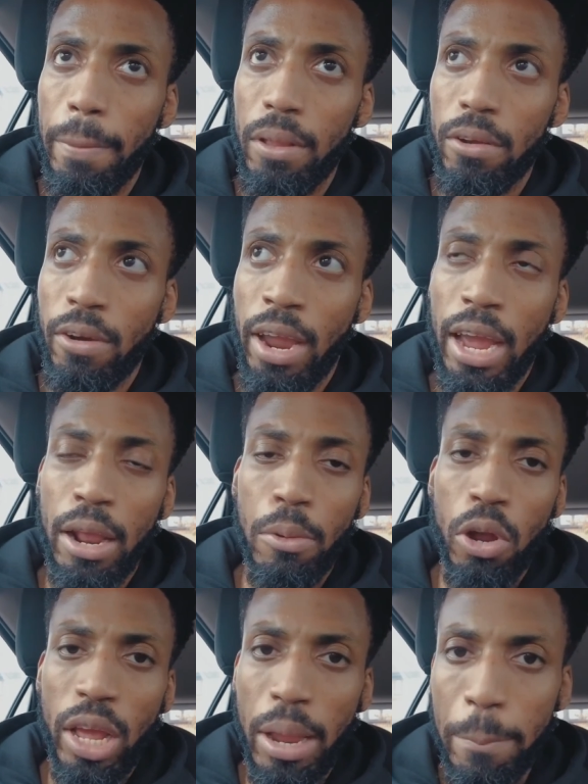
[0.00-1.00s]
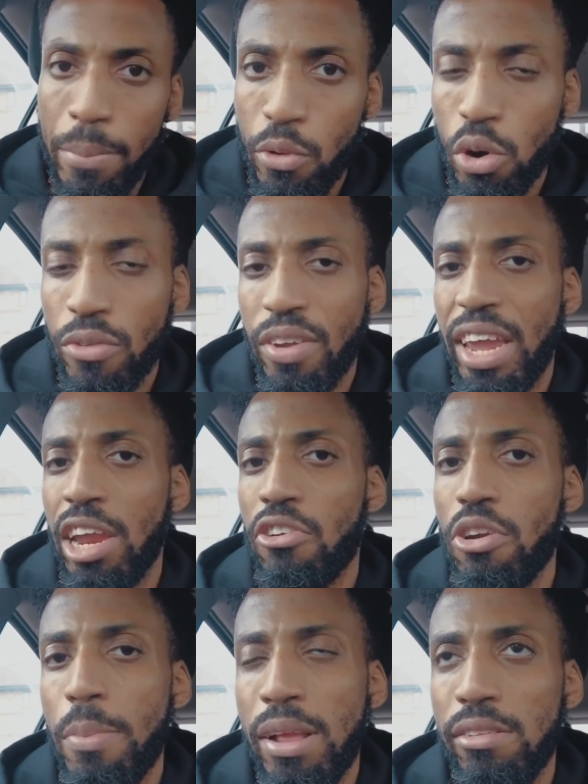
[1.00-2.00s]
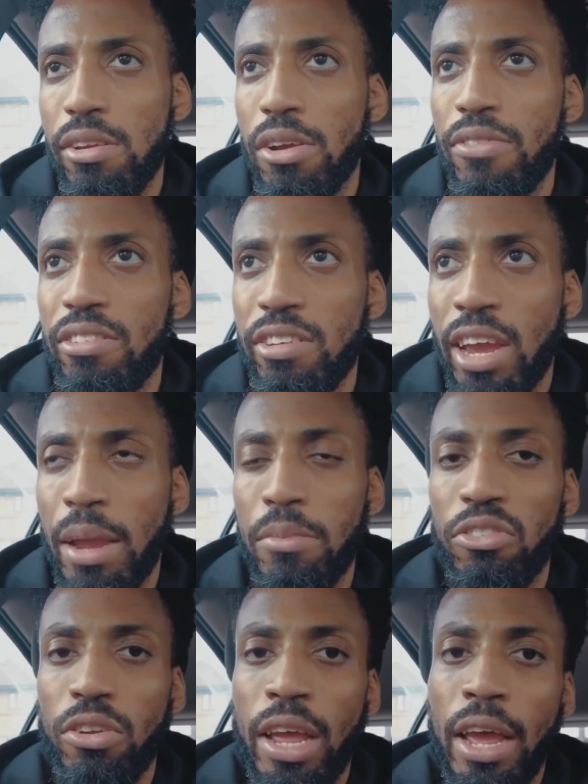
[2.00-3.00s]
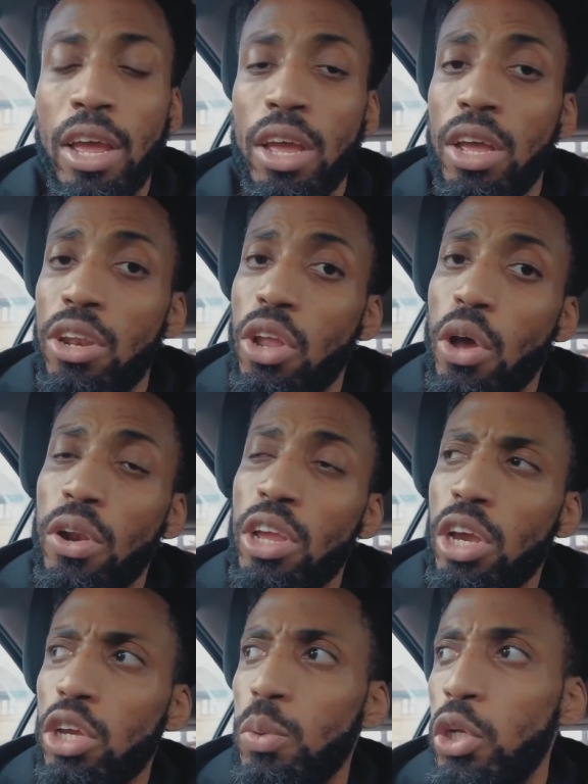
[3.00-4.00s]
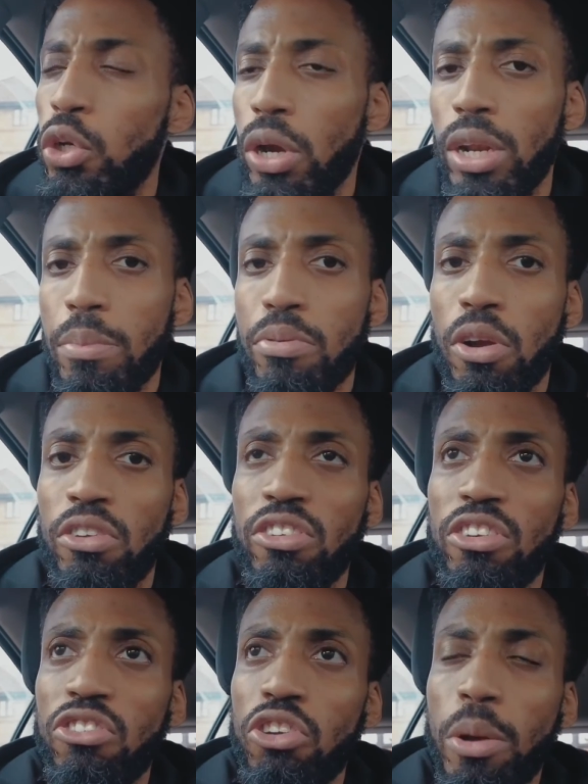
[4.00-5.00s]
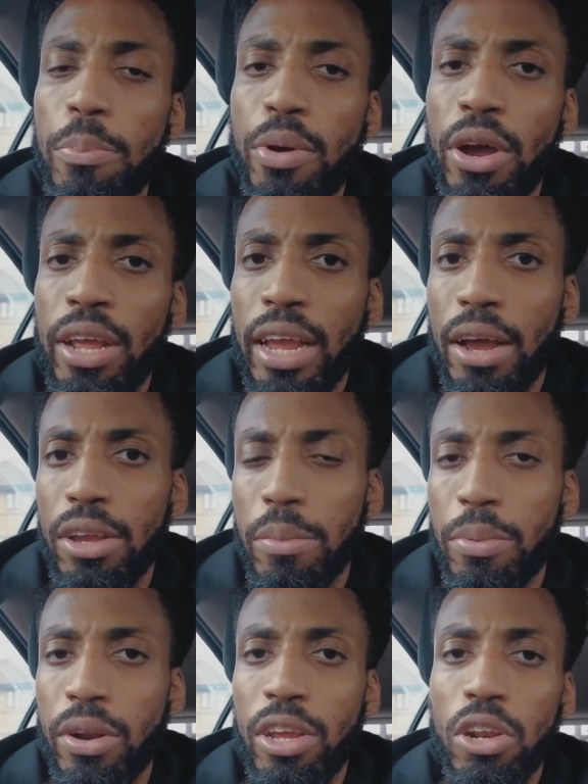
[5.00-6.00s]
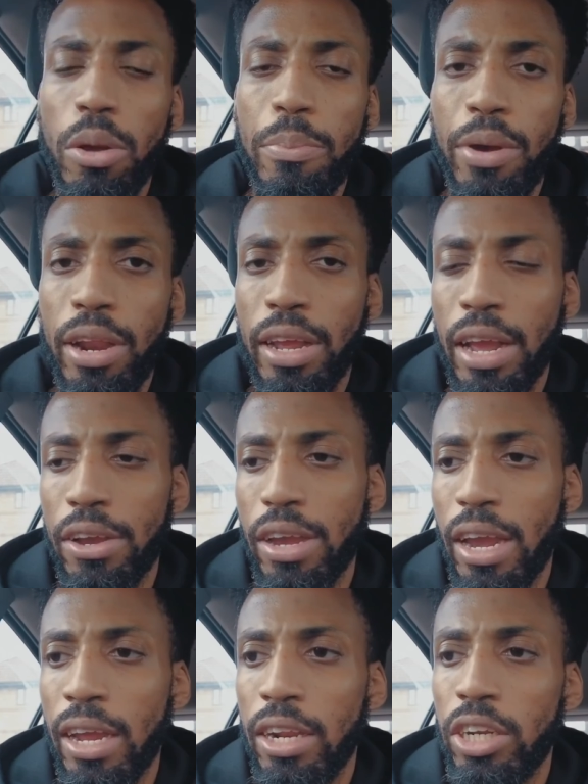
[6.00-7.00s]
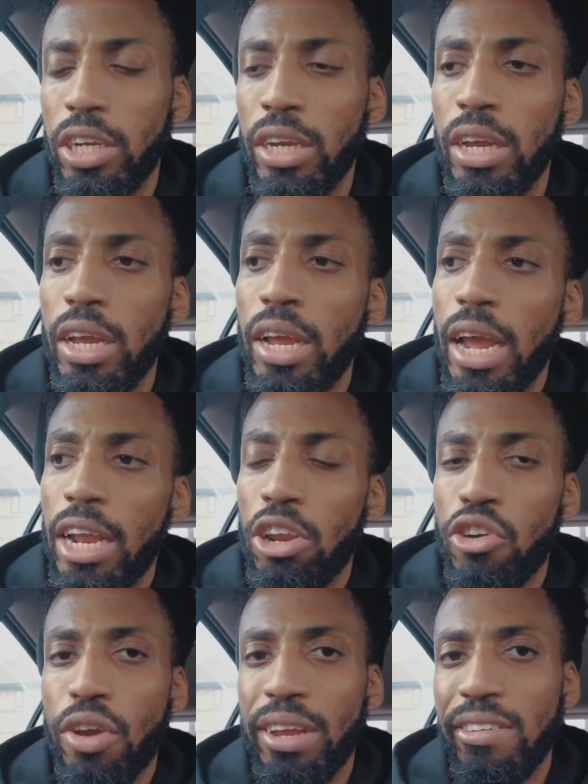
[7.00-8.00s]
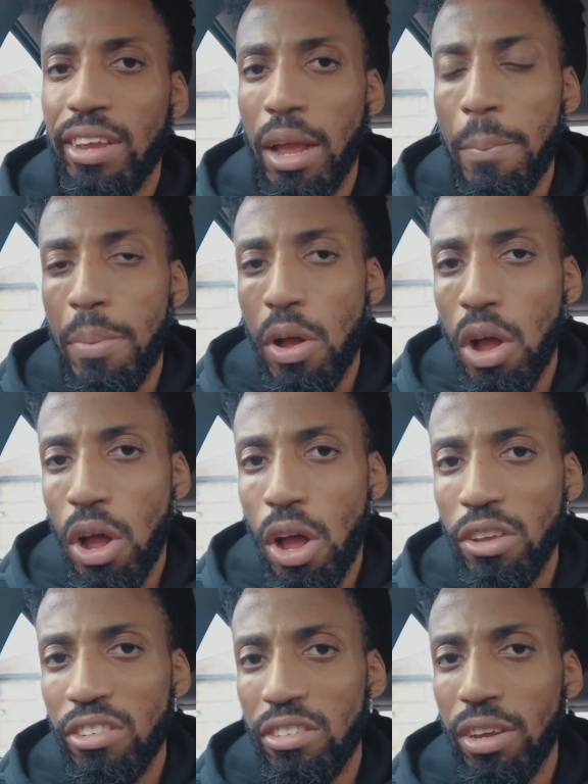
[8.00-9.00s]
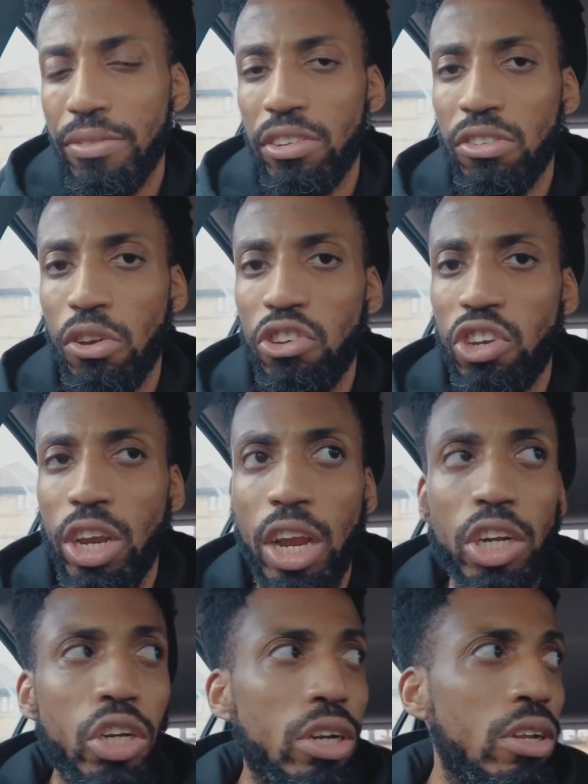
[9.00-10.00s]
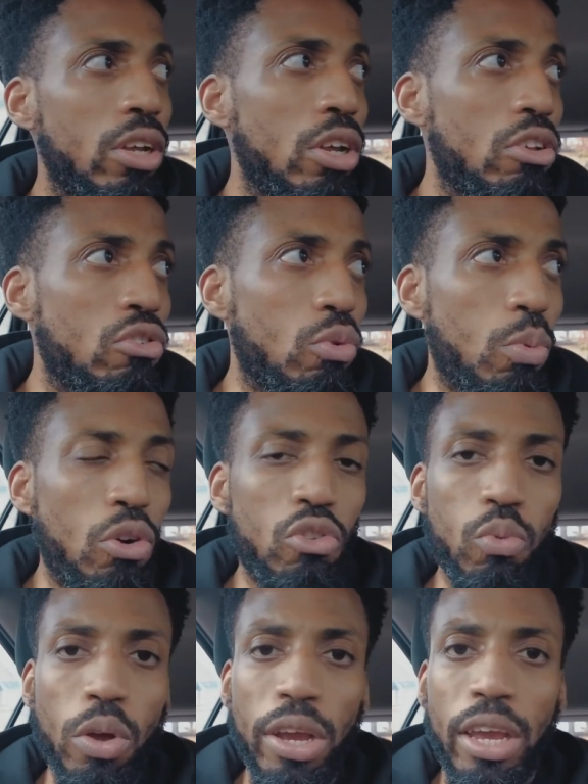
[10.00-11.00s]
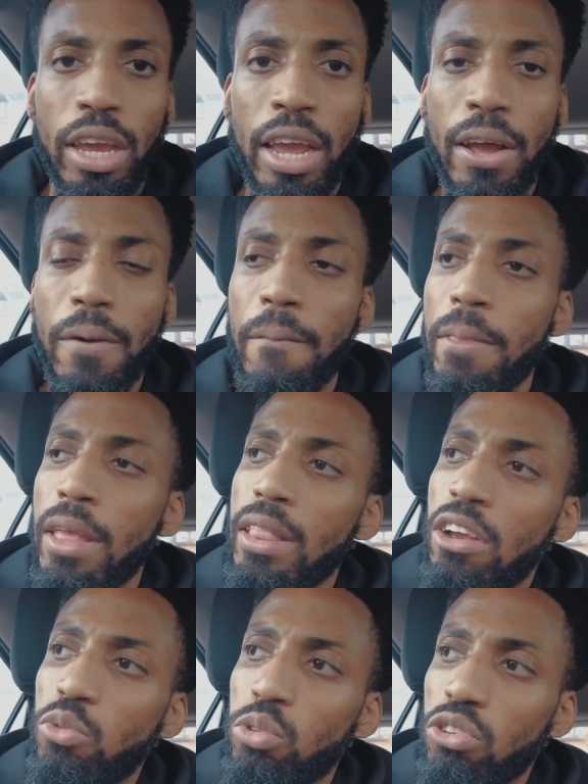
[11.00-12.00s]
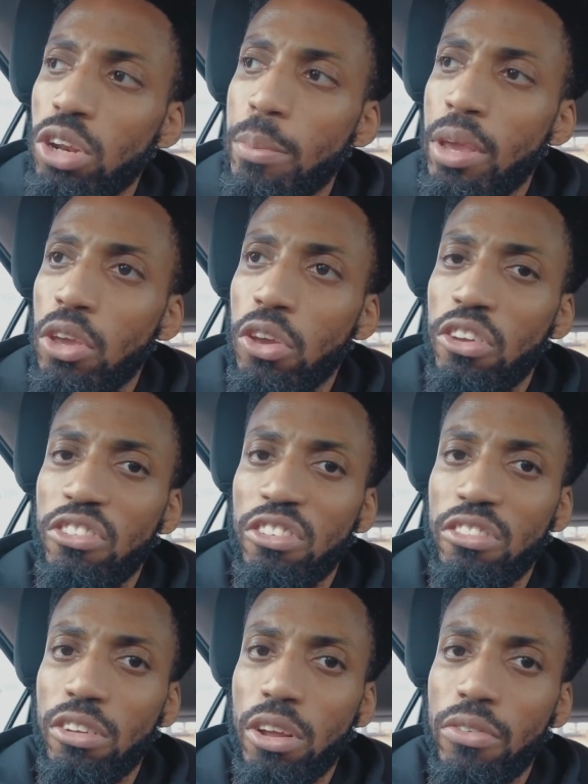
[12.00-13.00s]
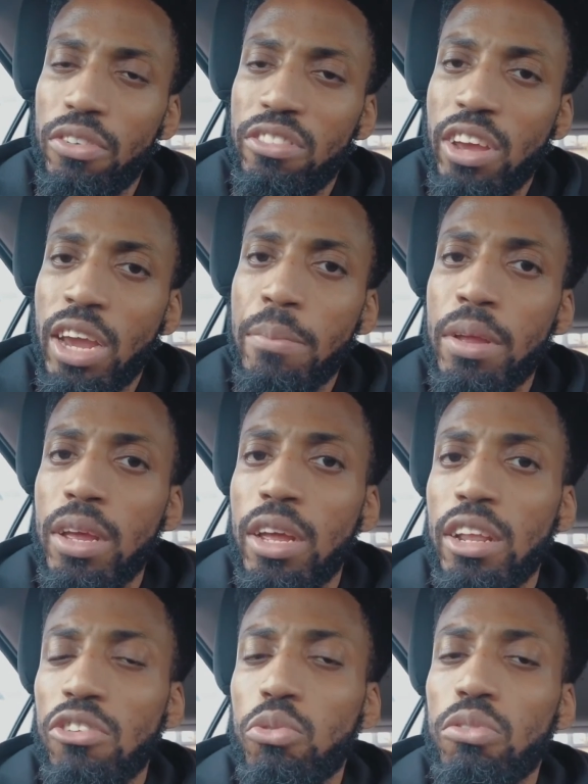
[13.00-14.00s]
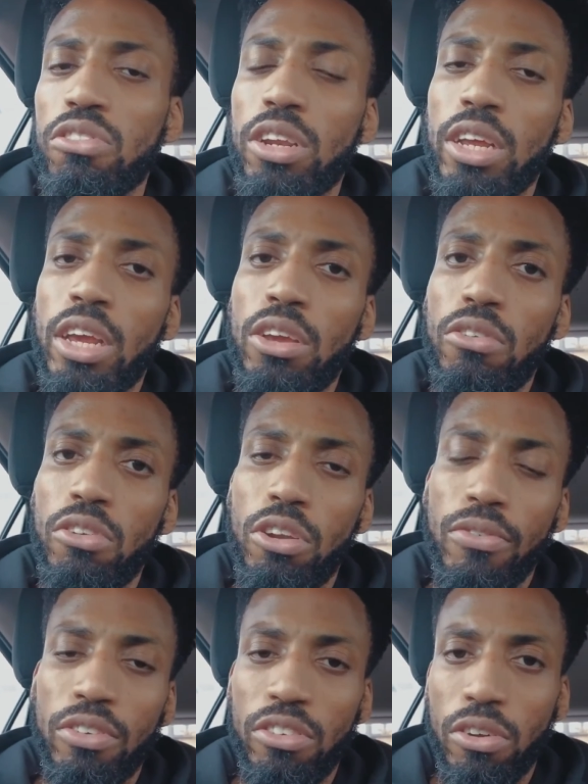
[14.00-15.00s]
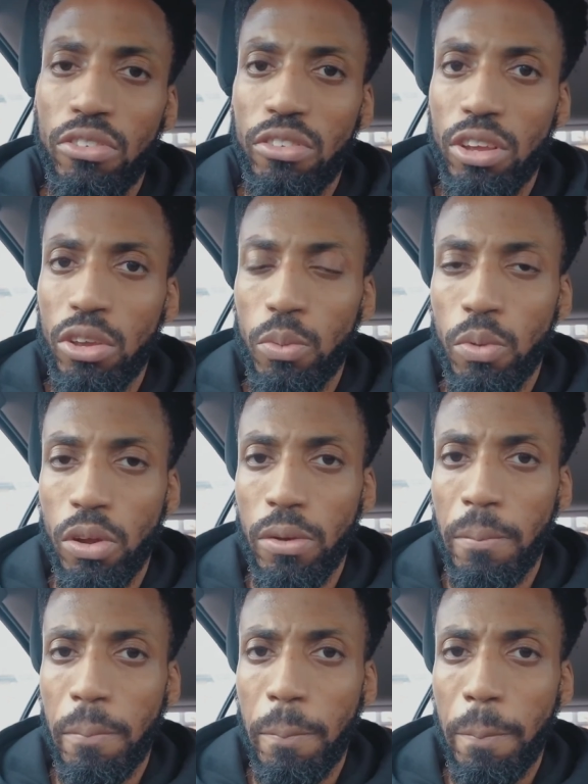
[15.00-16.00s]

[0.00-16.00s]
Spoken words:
Right, and I'm going to improve it incrementally over time so that not only are you enjoying the process, you're not burning out your body, you're not burning out your energy, and you're creating a positive association towards working out. That's what's going to make you consistent over time. That's what's going to get you to the results that you want